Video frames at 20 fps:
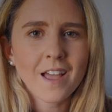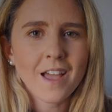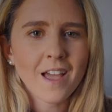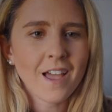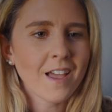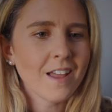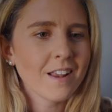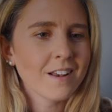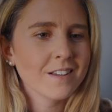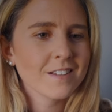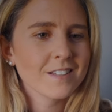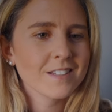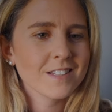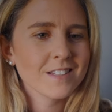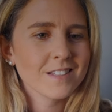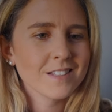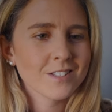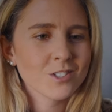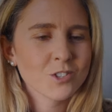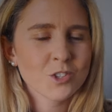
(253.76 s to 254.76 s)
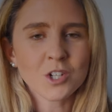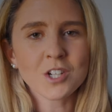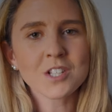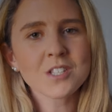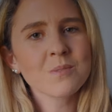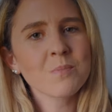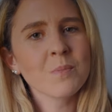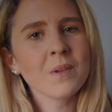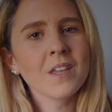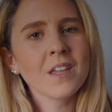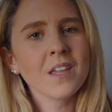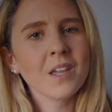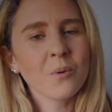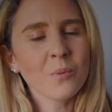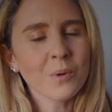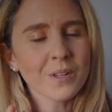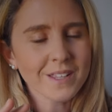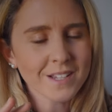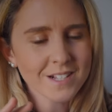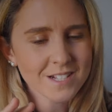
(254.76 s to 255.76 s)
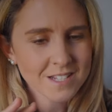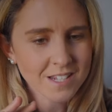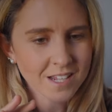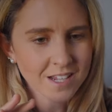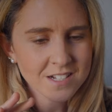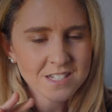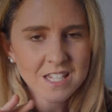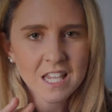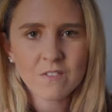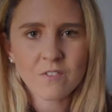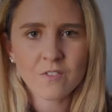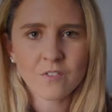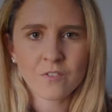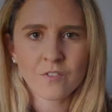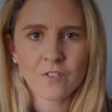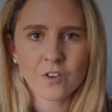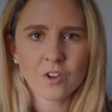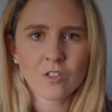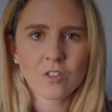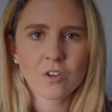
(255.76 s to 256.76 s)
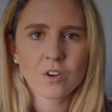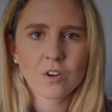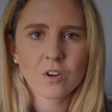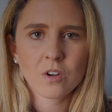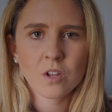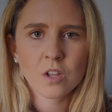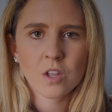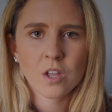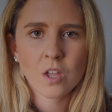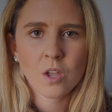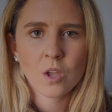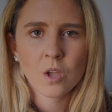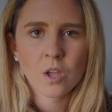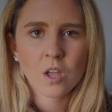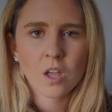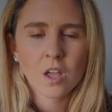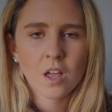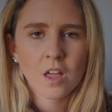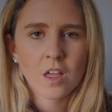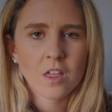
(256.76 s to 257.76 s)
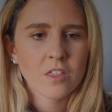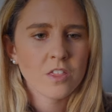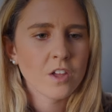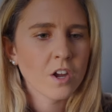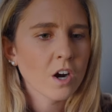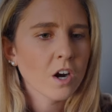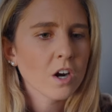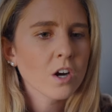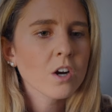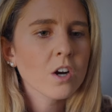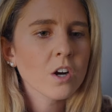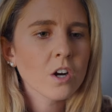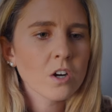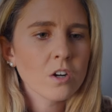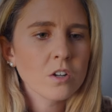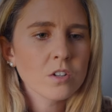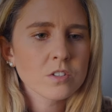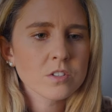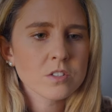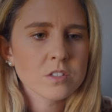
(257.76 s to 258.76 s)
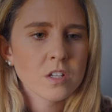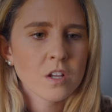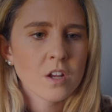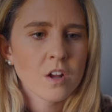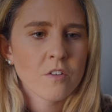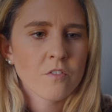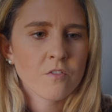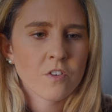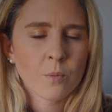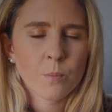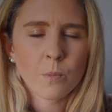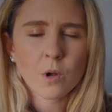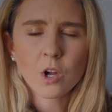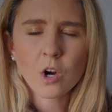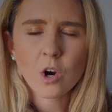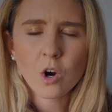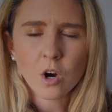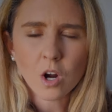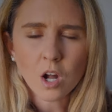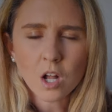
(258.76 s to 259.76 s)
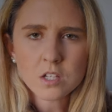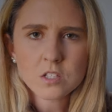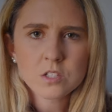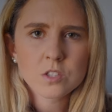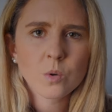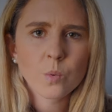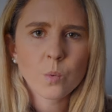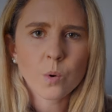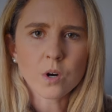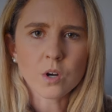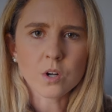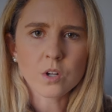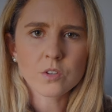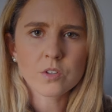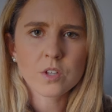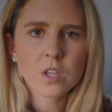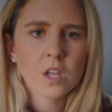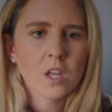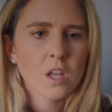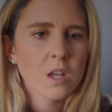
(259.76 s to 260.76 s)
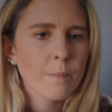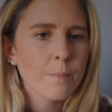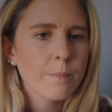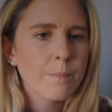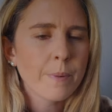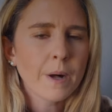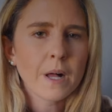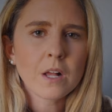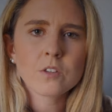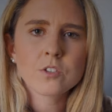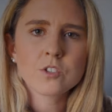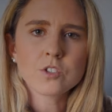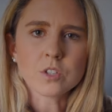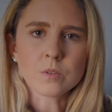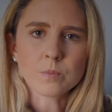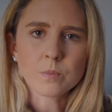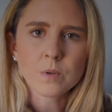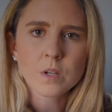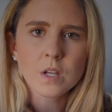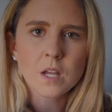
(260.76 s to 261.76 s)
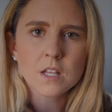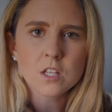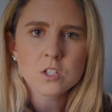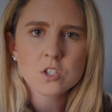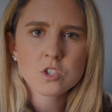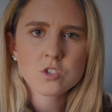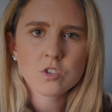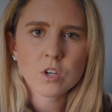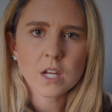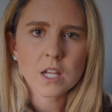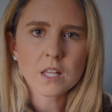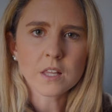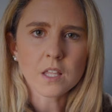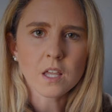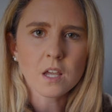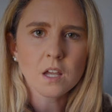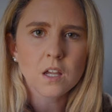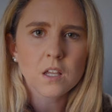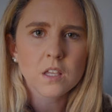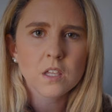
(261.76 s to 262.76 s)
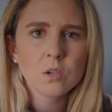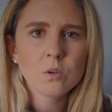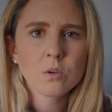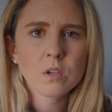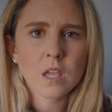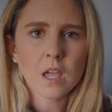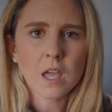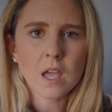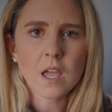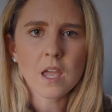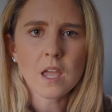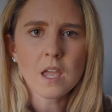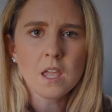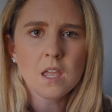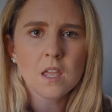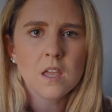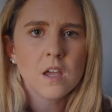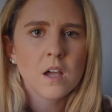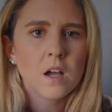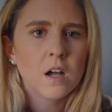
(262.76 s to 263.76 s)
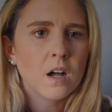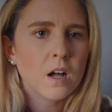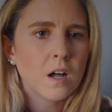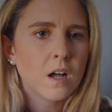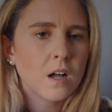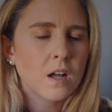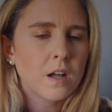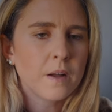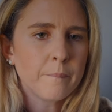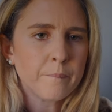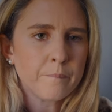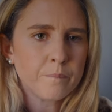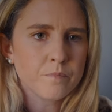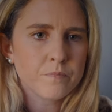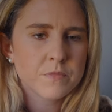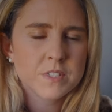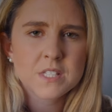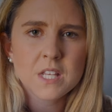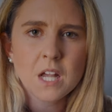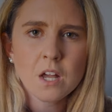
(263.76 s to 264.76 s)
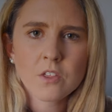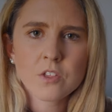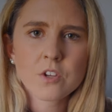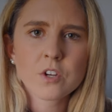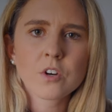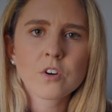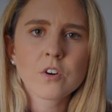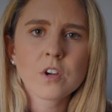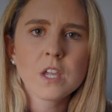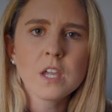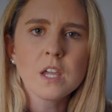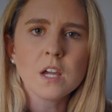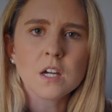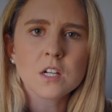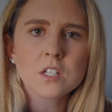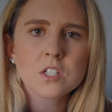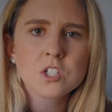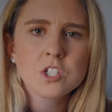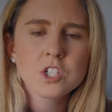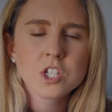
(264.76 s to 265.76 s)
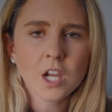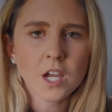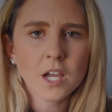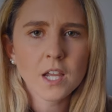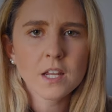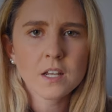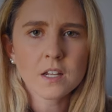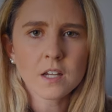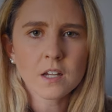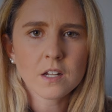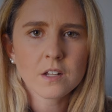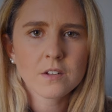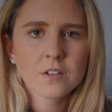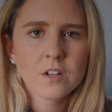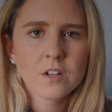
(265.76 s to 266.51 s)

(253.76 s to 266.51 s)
And trust me, it will extend even further. There are girls from across the world, Belgium, Australia, U K, um, South Korea, China.